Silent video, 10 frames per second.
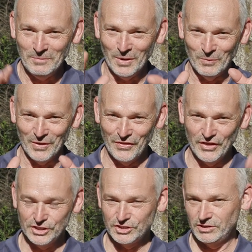But with
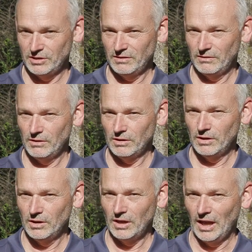this
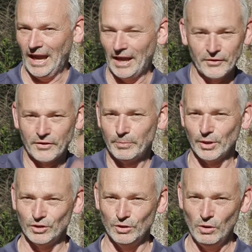out of the
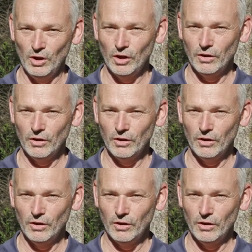blue